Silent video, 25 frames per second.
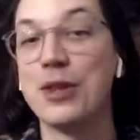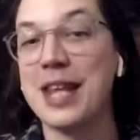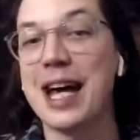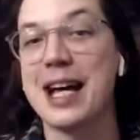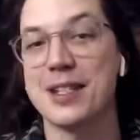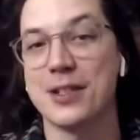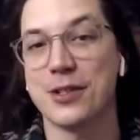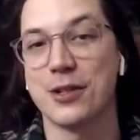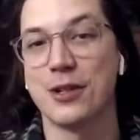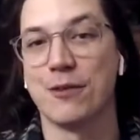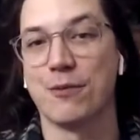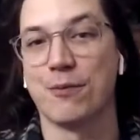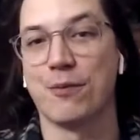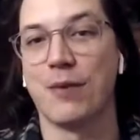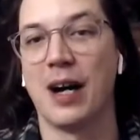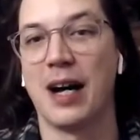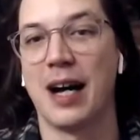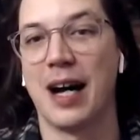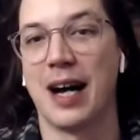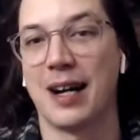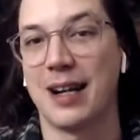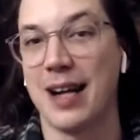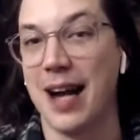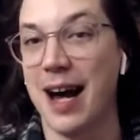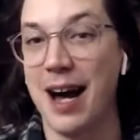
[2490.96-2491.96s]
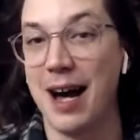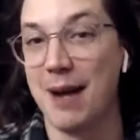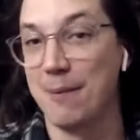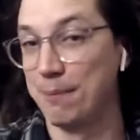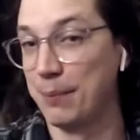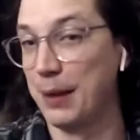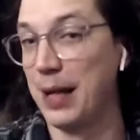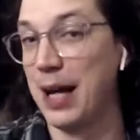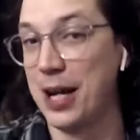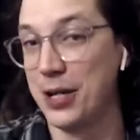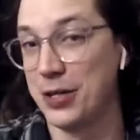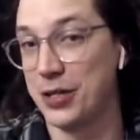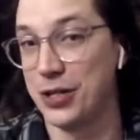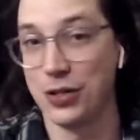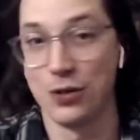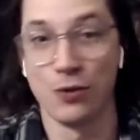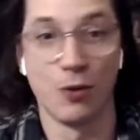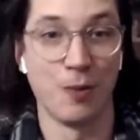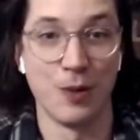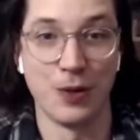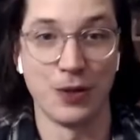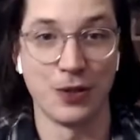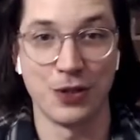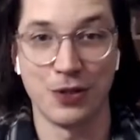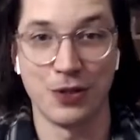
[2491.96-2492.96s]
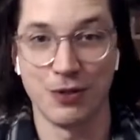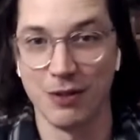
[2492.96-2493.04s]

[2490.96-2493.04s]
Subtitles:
that sort of carte blanche that you almost